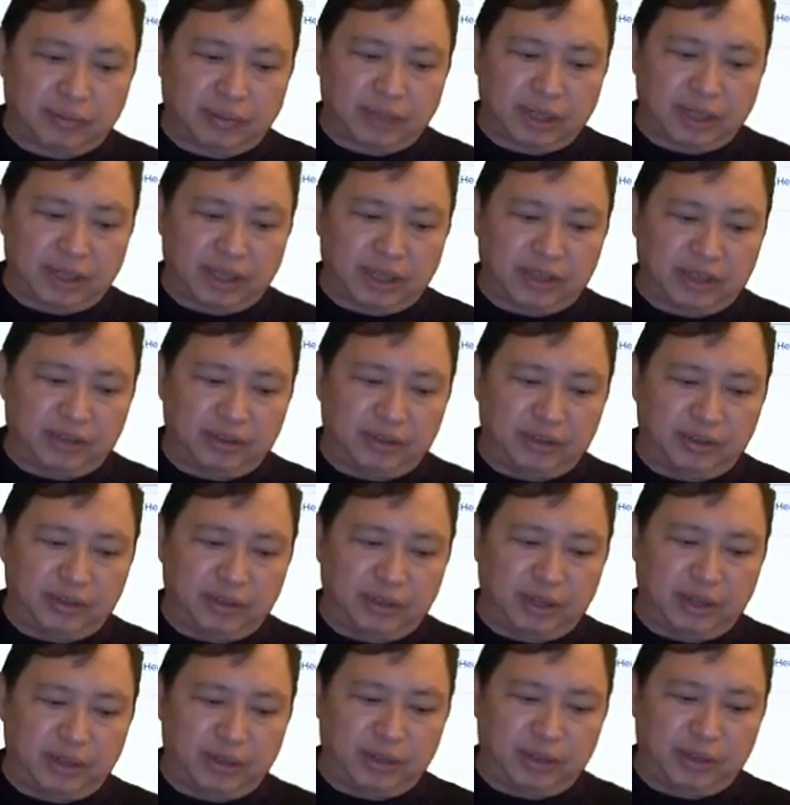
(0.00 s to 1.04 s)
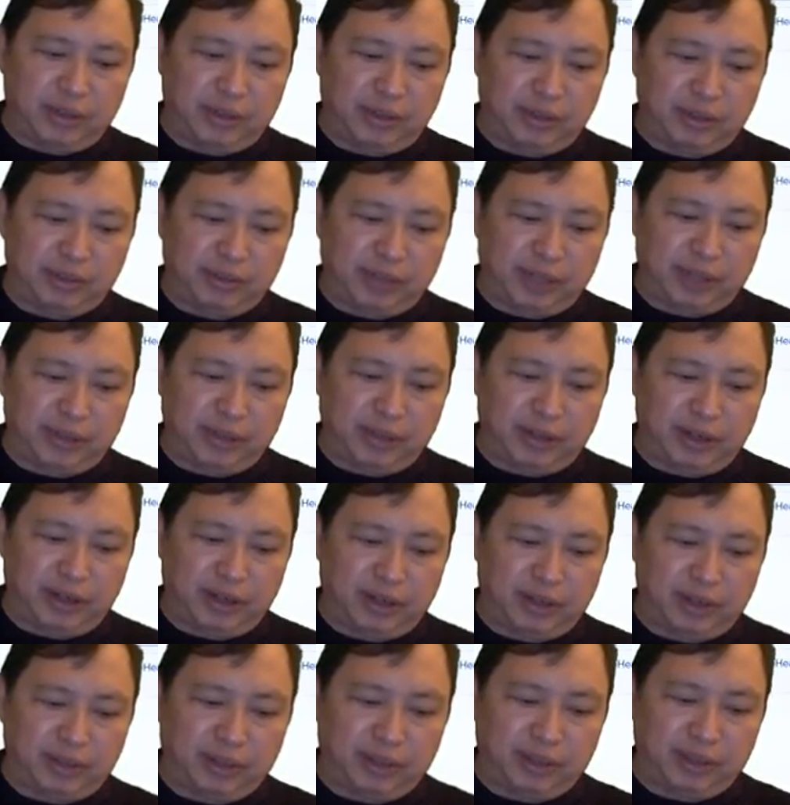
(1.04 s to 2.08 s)
You do not want to be spied on,
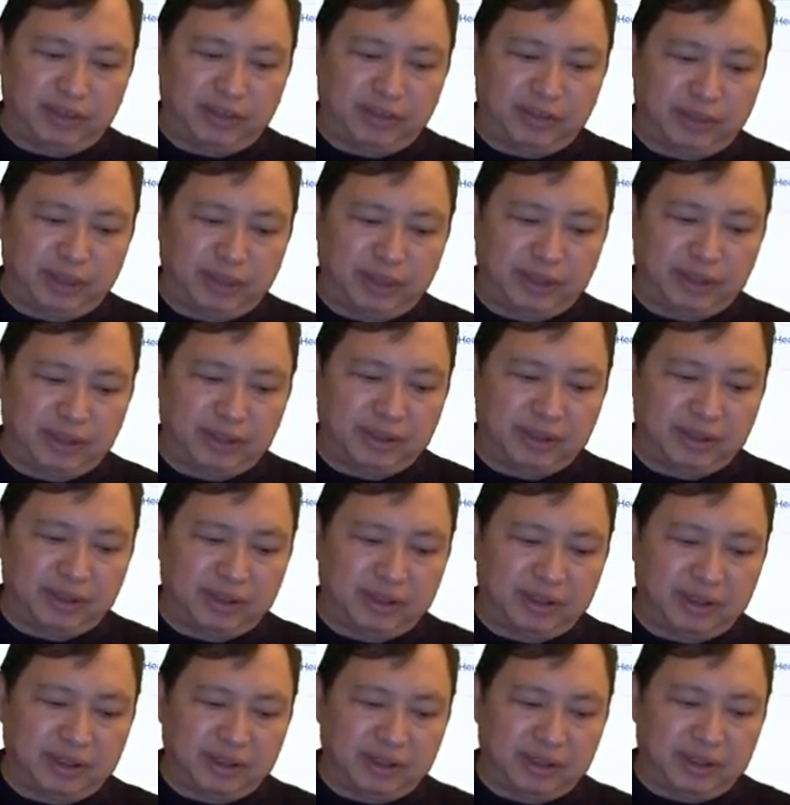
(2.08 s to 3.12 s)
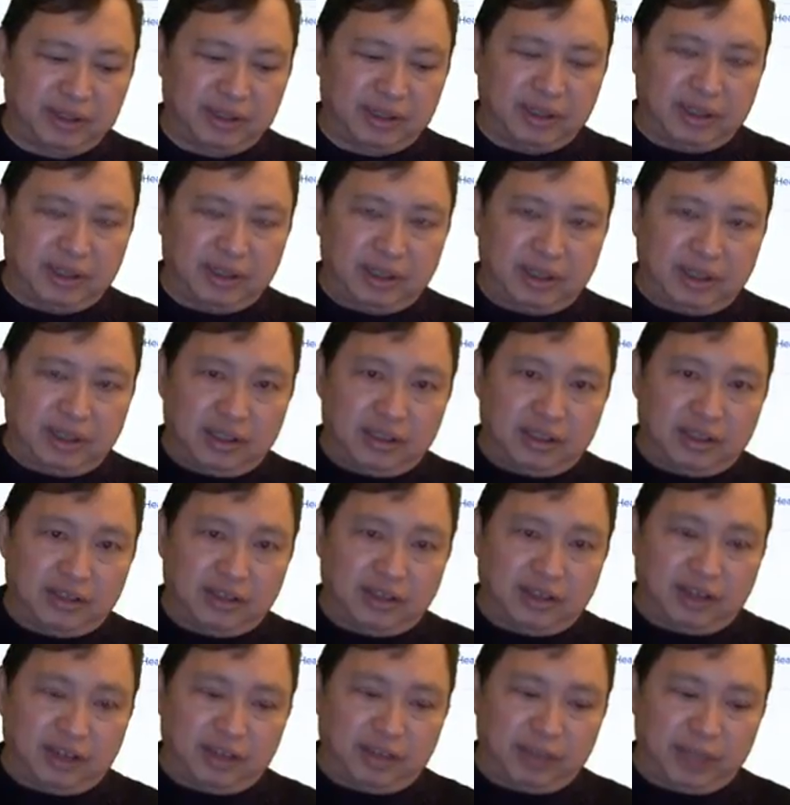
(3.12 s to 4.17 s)
believe me.
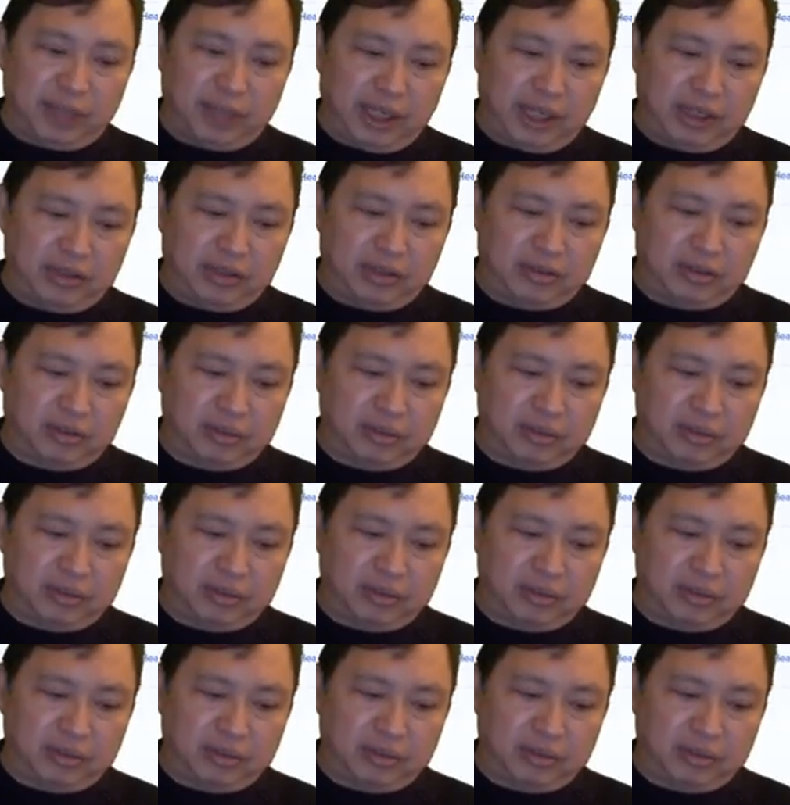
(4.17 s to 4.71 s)
Start page